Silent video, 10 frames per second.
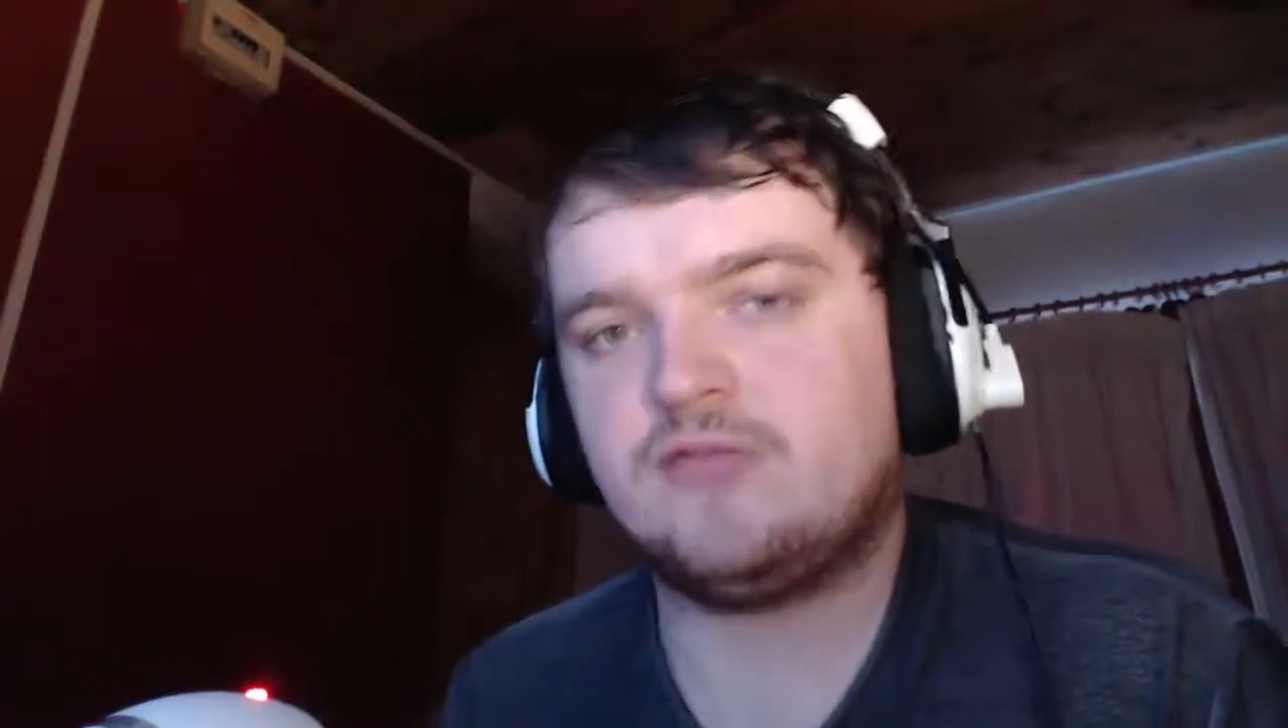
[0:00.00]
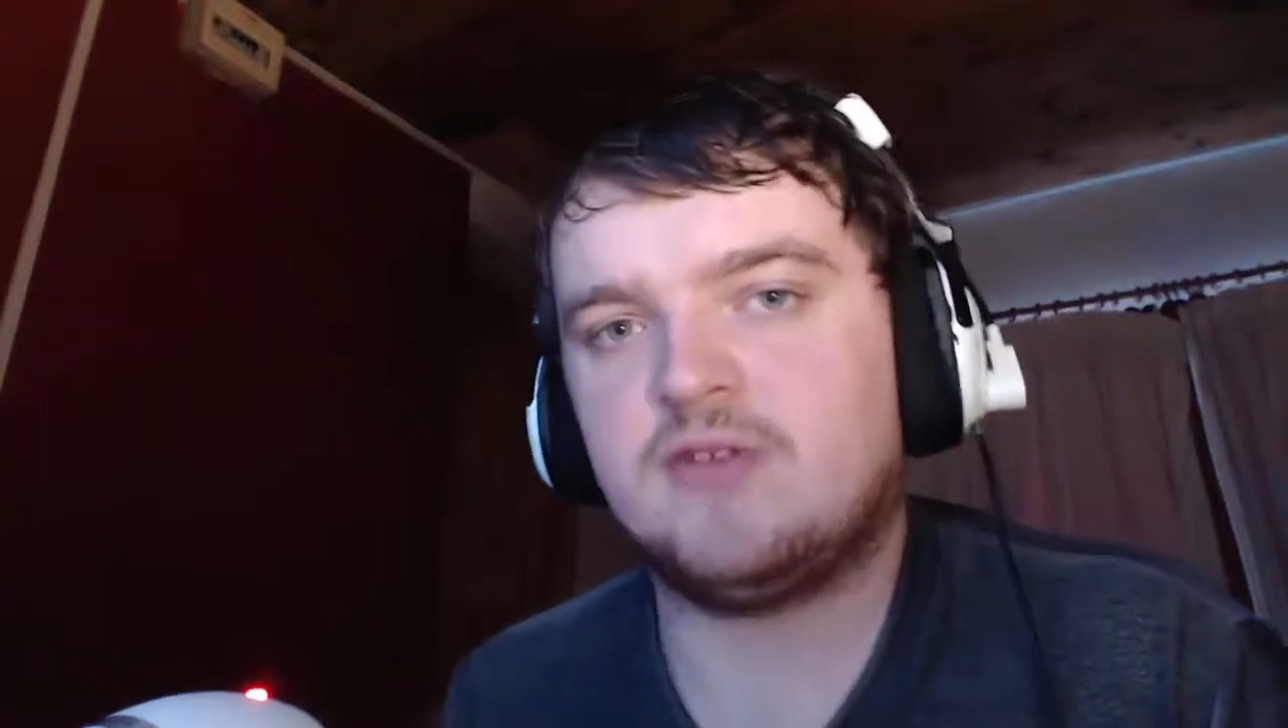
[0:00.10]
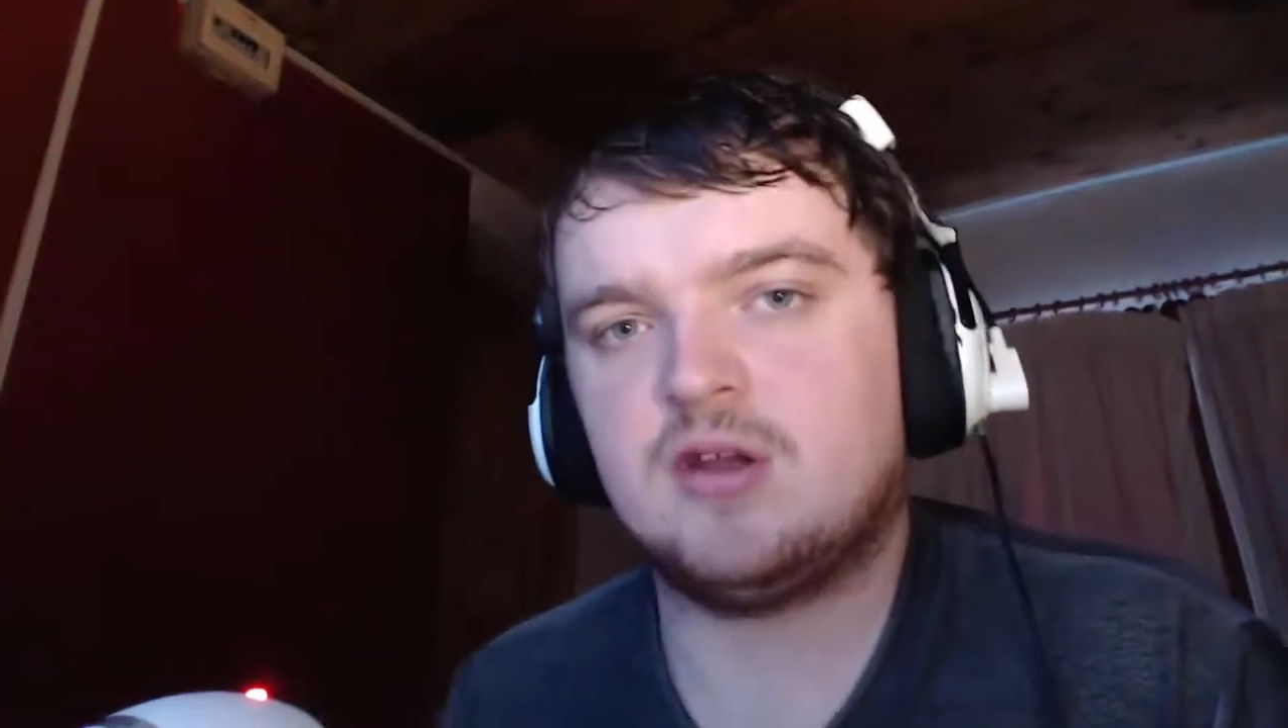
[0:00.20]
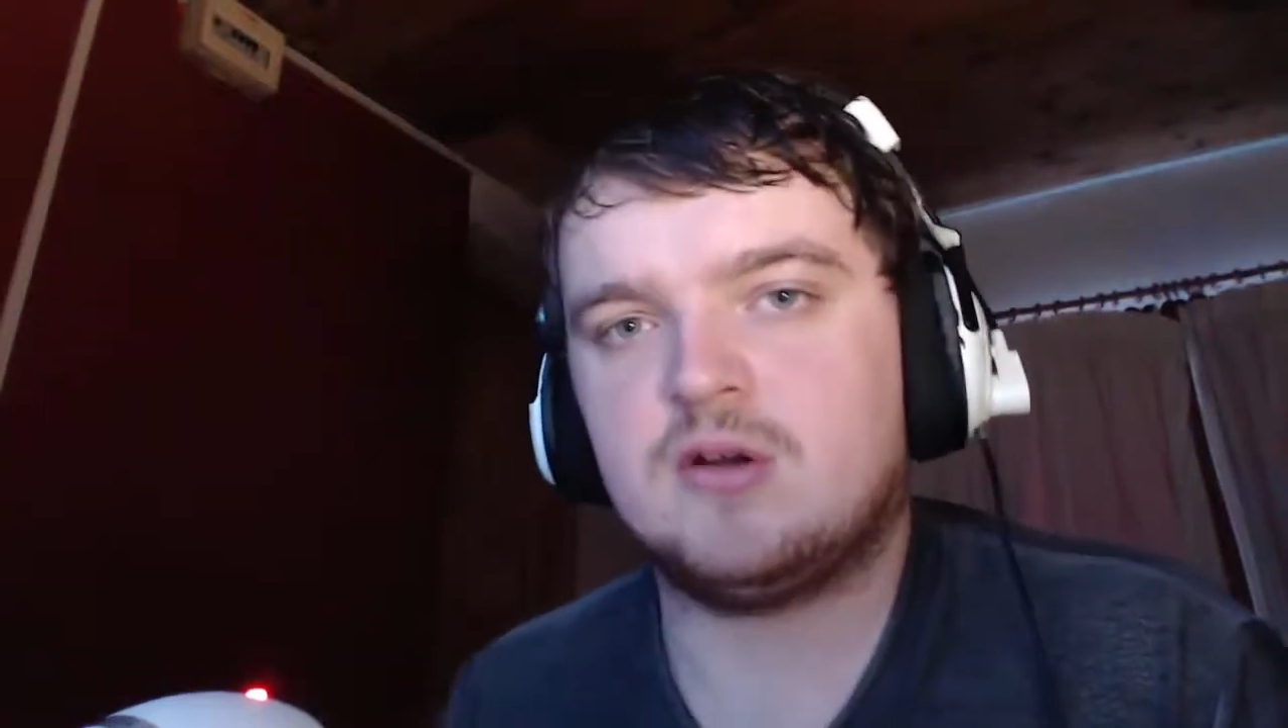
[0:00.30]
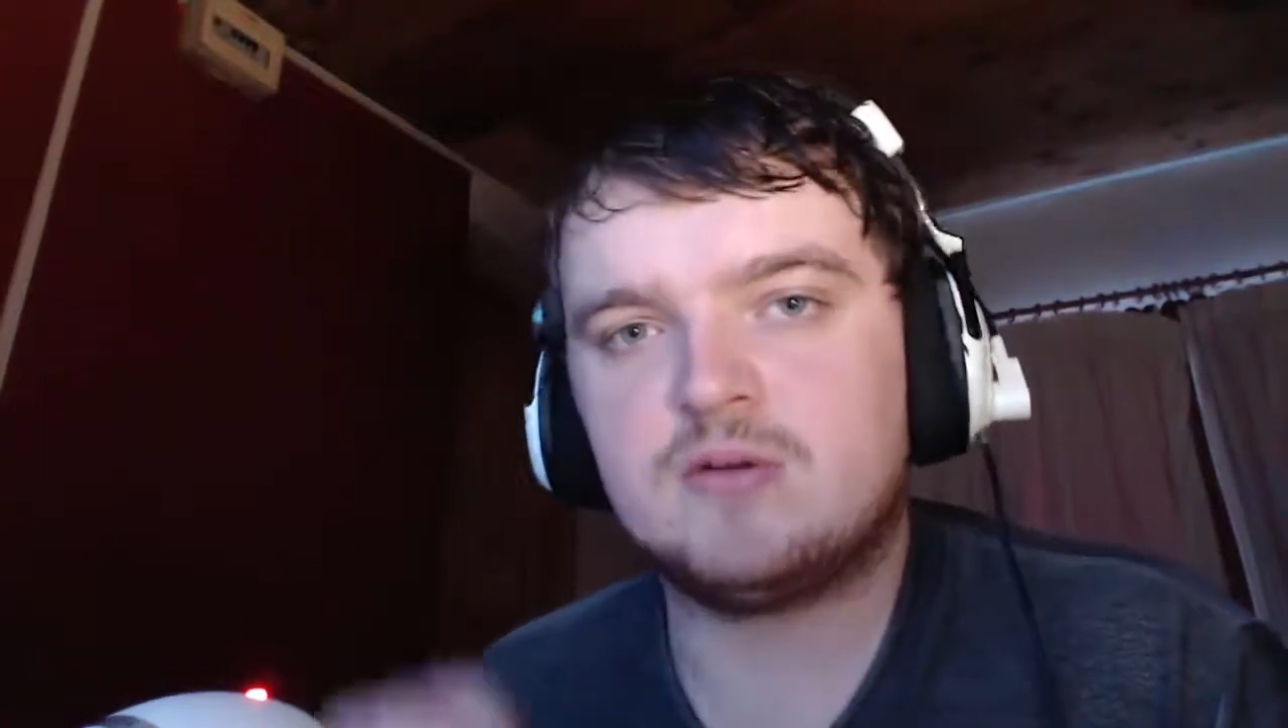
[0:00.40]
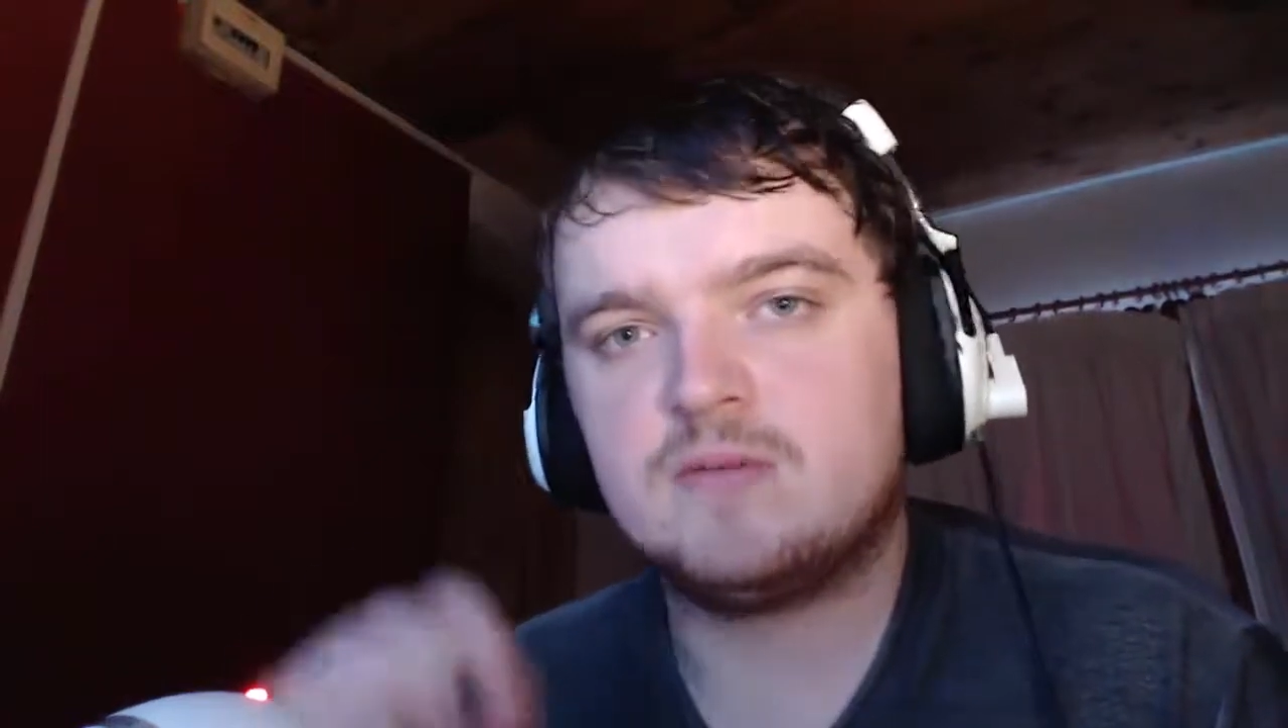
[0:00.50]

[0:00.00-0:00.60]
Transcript: video